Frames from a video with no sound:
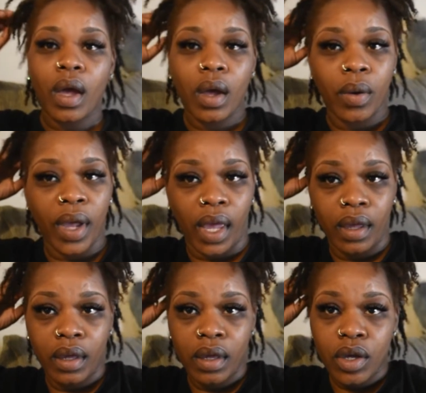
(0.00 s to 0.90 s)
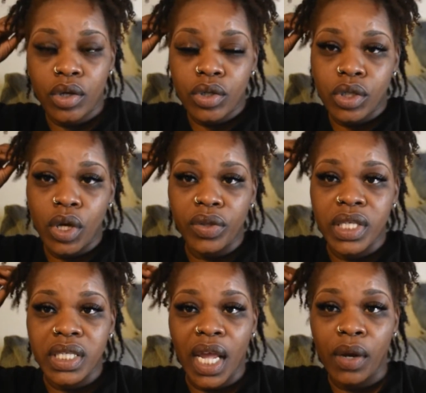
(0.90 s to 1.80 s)
Okay, so the
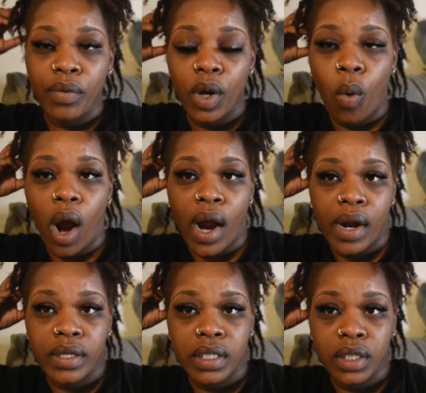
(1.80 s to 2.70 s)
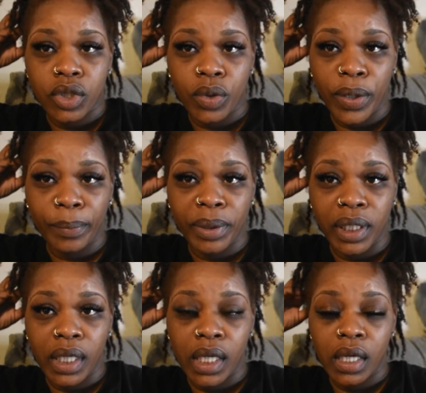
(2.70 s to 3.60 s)
state requires that you
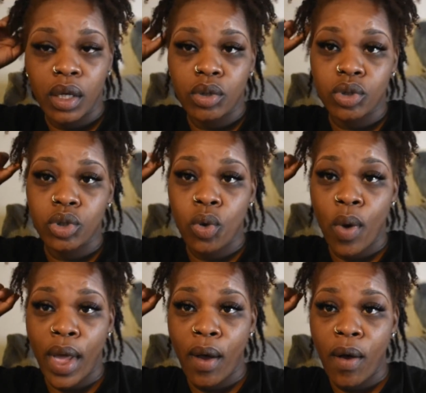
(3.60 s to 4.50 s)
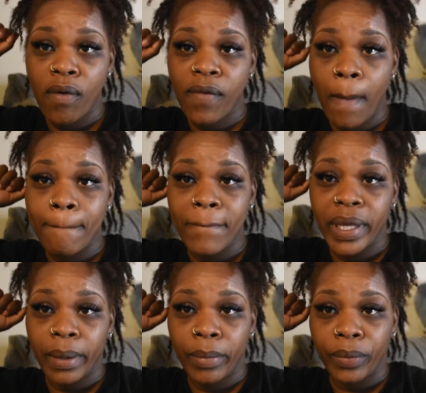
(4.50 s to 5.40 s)
complete 12
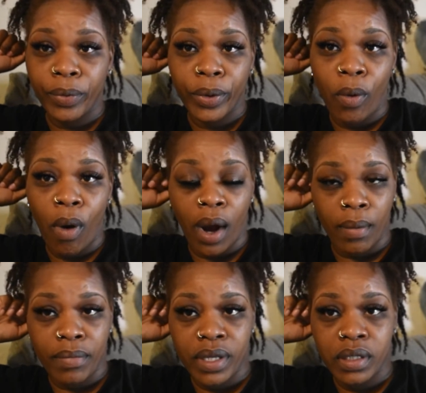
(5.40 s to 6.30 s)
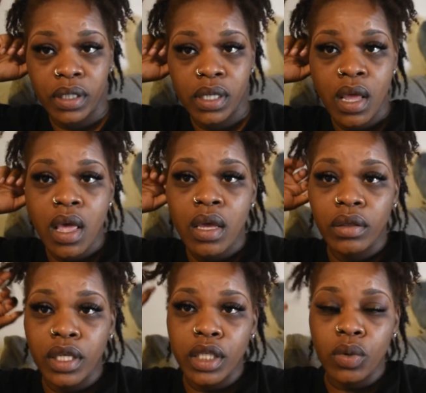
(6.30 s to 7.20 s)
minimum requirements.
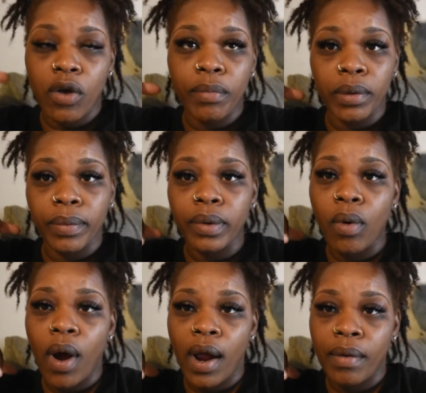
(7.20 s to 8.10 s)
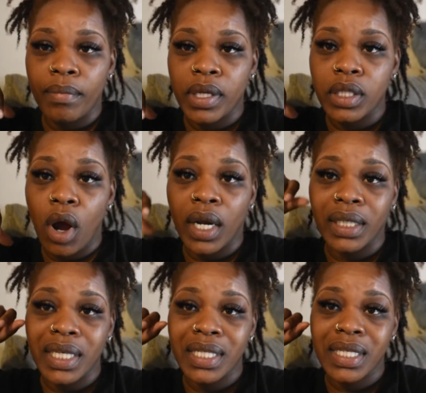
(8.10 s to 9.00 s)
These 12 minimum requirements are
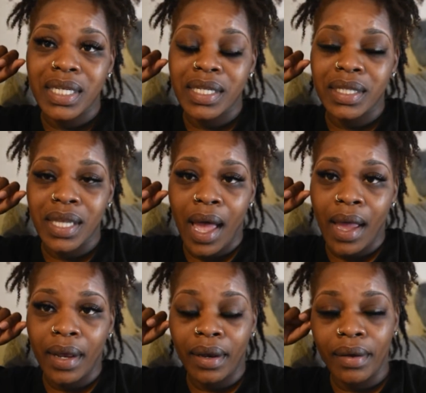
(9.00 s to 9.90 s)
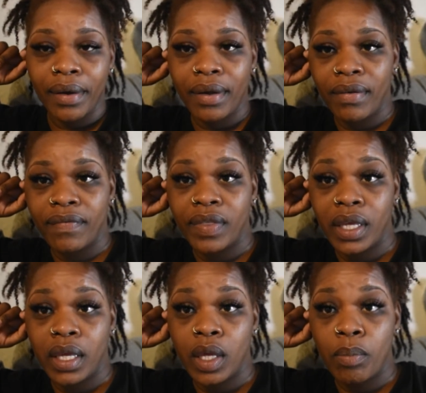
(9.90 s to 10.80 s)
listed inside of
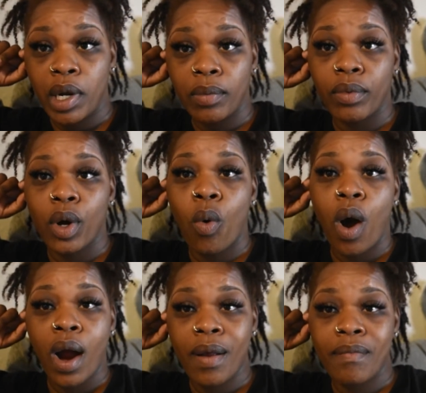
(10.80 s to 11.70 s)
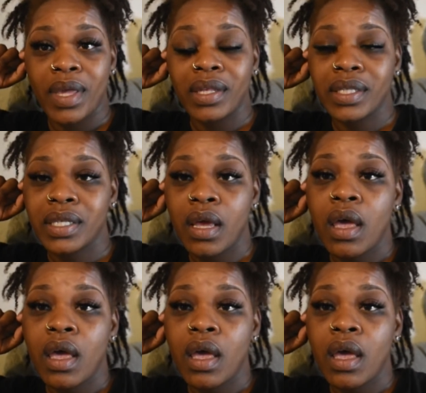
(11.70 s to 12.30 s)
the minimum requirements